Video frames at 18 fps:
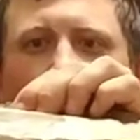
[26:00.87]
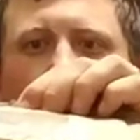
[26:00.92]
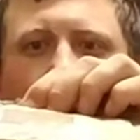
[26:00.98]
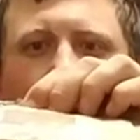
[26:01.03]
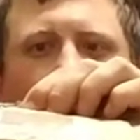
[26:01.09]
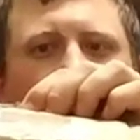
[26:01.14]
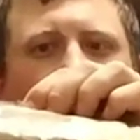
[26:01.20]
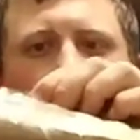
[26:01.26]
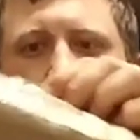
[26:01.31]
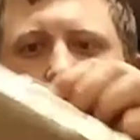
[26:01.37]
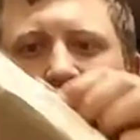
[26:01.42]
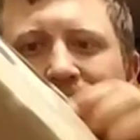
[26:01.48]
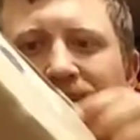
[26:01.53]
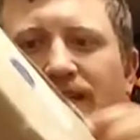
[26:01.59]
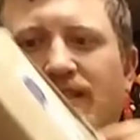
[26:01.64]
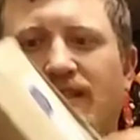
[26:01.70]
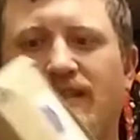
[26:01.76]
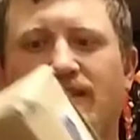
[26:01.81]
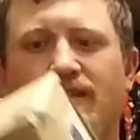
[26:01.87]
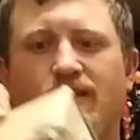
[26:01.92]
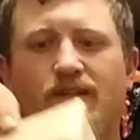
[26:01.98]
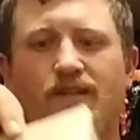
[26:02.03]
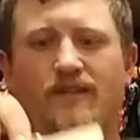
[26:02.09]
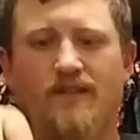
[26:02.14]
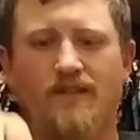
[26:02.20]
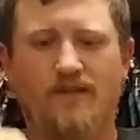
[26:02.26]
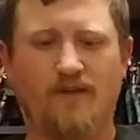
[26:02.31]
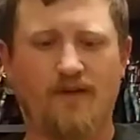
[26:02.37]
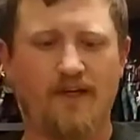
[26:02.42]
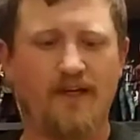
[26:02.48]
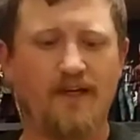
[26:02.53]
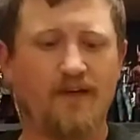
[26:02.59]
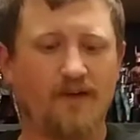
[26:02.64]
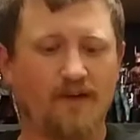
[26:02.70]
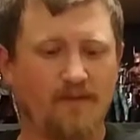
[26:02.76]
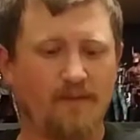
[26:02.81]
he said, dude, I got you. So
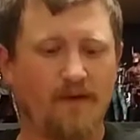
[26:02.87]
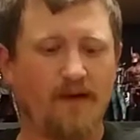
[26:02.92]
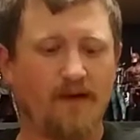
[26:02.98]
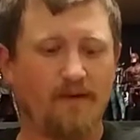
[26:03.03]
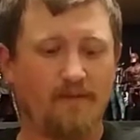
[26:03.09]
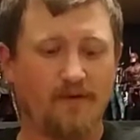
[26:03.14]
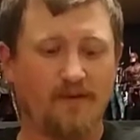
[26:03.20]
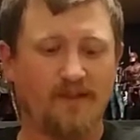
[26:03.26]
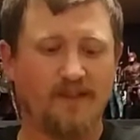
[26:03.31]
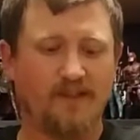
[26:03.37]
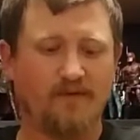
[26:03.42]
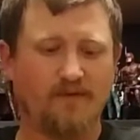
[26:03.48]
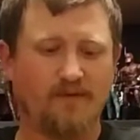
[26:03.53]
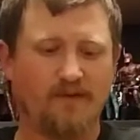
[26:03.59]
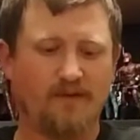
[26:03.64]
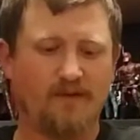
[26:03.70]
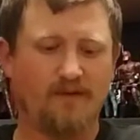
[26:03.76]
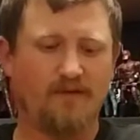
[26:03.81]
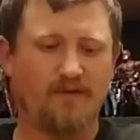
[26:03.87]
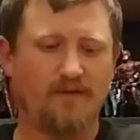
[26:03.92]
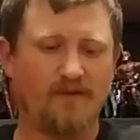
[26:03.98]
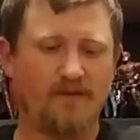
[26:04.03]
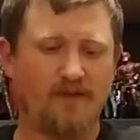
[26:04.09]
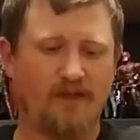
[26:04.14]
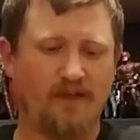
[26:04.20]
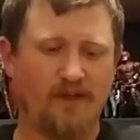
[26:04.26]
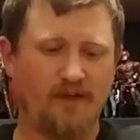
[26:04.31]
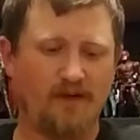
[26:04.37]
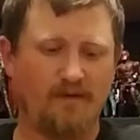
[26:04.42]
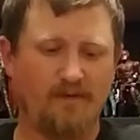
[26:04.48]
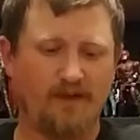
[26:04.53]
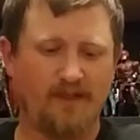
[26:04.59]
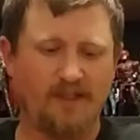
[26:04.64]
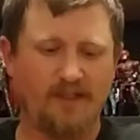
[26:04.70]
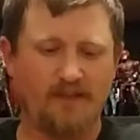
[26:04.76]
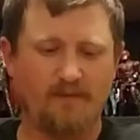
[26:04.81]
he hooked me up with this one, too. So you know I'm
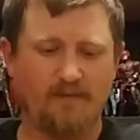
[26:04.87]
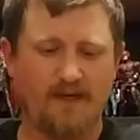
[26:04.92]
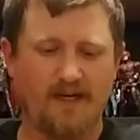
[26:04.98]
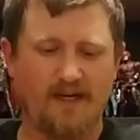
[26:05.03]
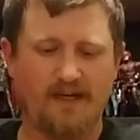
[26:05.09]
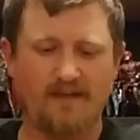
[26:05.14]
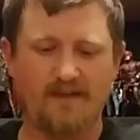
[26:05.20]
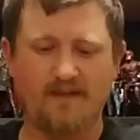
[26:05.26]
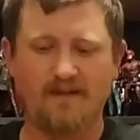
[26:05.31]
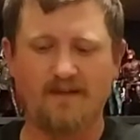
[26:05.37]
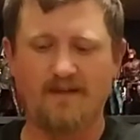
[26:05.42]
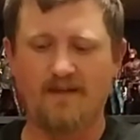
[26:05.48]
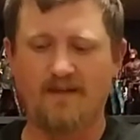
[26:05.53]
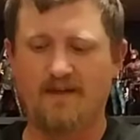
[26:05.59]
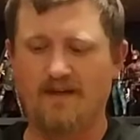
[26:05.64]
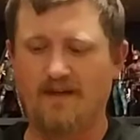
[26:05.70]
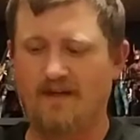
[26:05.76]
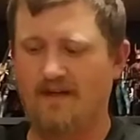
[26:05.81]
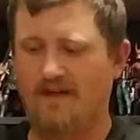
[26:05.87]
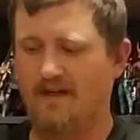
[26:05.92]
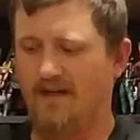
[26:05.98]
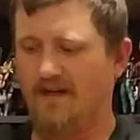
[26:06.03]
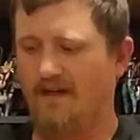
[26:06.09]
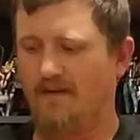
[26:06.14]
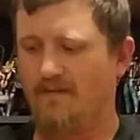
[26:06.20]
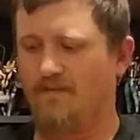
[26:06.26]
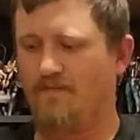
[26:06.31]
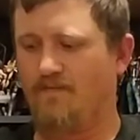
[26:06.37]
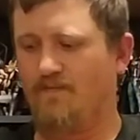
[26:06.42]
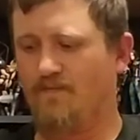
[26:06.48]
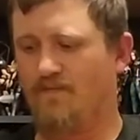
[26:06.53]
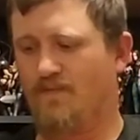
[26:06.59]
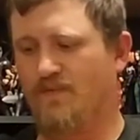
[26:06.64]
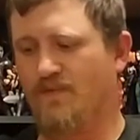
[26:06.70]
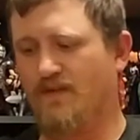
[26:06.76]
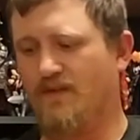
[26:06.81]
going to get you back. Um,
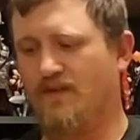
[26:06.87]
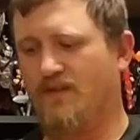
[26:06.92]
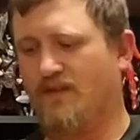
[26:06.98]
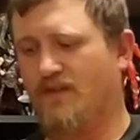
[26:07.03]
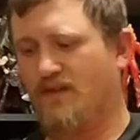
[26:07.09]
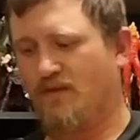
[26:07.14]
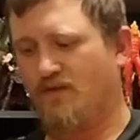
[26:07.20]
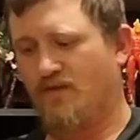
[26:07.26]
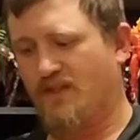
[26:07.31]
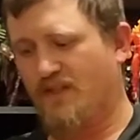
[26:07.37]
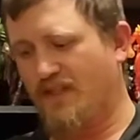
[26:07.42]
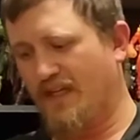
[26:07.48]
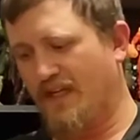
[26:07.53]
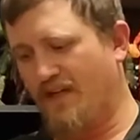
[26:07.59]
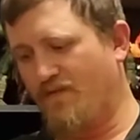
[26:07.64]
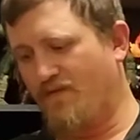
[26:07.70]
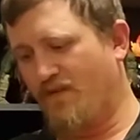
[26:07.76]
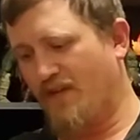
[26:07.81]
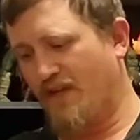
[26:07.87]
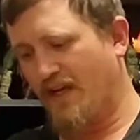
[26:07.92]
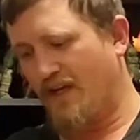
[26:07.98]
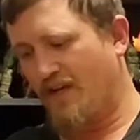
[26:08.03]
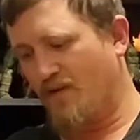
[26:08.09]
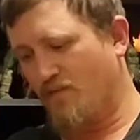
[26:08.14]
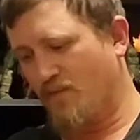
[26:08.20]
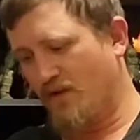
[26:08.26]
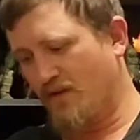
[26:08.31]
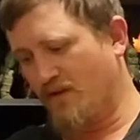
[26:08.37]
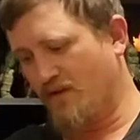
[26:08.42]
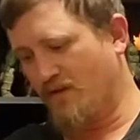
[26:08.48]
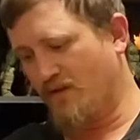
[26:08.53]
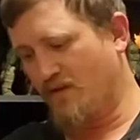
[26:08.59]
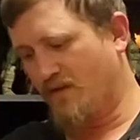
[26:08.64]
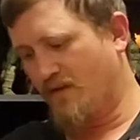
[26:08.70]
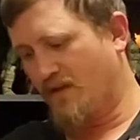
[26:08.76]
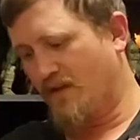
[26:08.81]
so, Steve, thank you, brother.
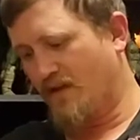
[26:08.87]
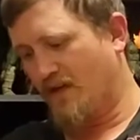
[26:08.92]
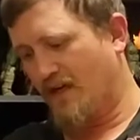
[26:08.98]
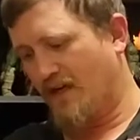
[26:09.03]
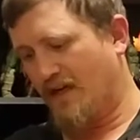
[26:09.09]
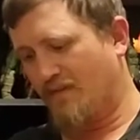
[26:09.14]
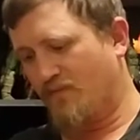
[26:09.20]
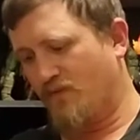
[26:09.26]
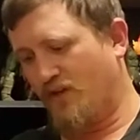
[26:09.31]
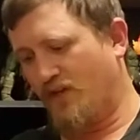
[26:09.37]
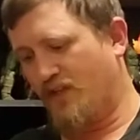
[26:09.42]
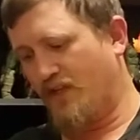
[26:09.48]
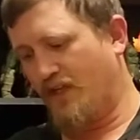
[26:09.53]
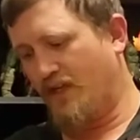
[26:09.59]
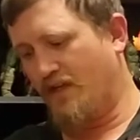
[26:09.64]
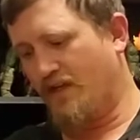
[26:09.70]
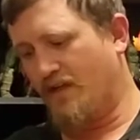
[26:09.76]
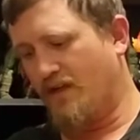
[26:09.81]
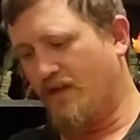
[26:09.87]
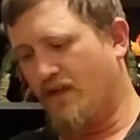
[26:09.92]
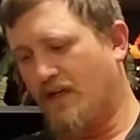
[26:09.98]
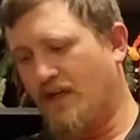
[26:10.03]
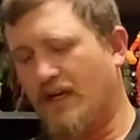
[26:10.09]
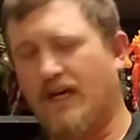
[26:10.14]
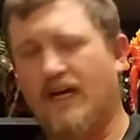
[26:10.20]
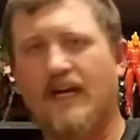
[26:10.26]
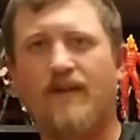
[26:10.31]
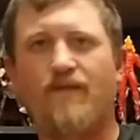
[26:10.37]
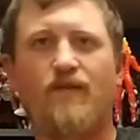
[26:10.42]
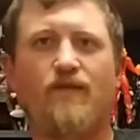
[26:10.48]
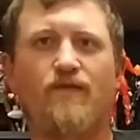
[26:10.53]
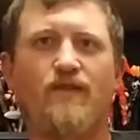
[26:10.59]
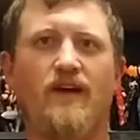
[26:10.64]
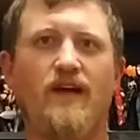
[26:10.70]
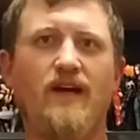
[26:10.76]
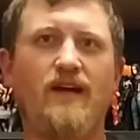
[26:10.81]
I appreciate it. And if
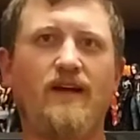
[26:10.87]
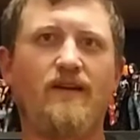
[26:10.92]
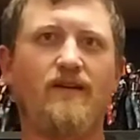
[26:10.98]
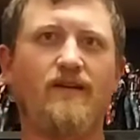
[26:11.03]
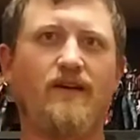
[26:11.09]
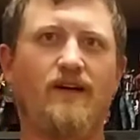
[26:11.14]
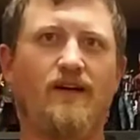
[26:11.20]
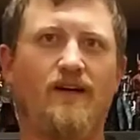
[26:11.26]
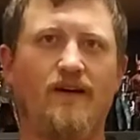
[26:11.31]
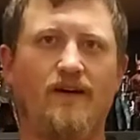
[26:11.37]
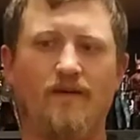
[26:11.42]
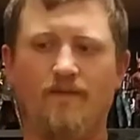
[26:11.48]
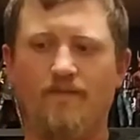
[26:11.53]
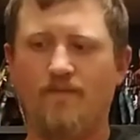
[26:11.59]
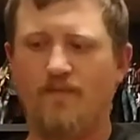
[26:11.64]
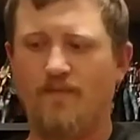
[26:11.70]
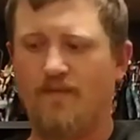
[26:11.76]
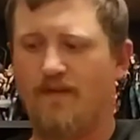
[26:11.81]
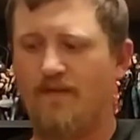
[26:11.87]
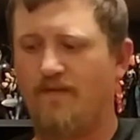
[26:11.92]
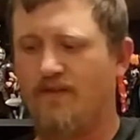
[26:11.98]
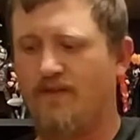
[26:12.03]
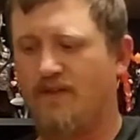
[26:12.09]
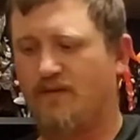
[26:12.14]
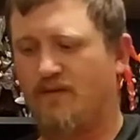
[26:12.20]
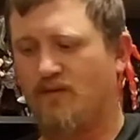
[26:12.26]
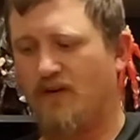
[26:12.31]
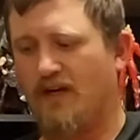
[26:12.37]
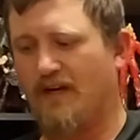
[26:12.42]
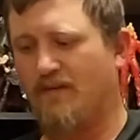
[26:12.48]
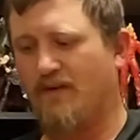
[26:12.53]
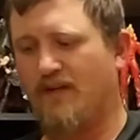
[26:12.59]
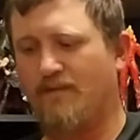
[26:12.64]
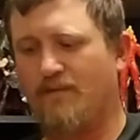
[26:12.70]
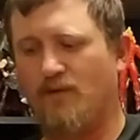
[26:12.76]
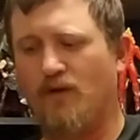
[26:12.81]
you've not, um, subscribe
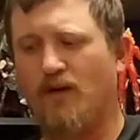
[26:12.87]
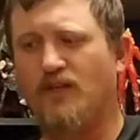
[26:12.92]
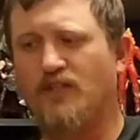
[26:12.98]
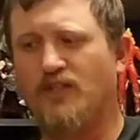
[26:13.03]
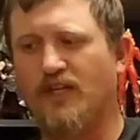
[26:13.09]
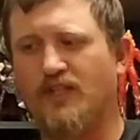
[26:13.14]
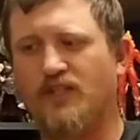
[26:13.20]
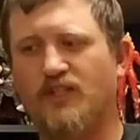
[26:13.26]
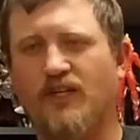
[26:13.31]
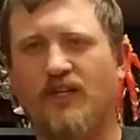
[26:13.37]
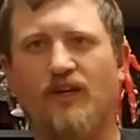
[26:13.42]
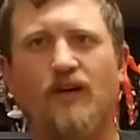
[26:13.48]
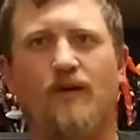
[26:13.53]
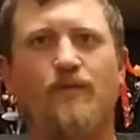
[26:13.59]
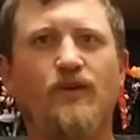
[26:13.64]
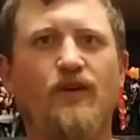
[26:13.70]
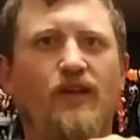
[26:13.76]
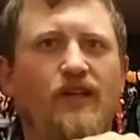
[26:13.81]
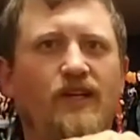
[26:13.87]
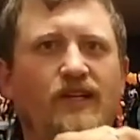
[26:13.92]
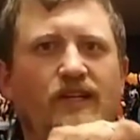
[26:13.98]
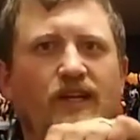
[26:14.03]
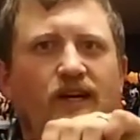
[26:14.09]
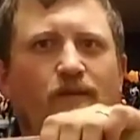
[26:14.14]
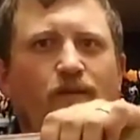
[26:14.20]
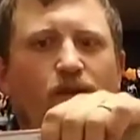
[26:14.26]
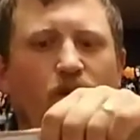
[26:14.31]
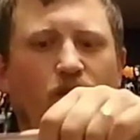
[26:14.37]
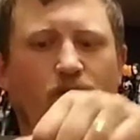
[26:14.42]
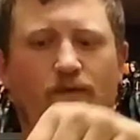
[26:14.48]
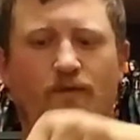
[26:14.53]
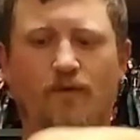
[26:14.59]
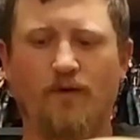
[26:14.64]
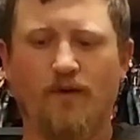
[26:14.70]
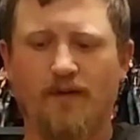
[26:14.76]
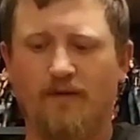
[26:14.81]
to him. Go out and check his channel. I'll put a link down below
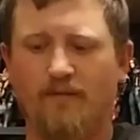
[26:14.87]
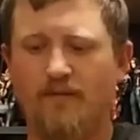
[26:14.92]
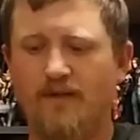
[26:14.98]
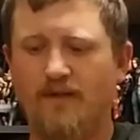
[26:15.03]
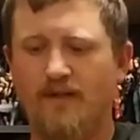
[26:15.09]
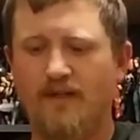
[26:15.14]
for him.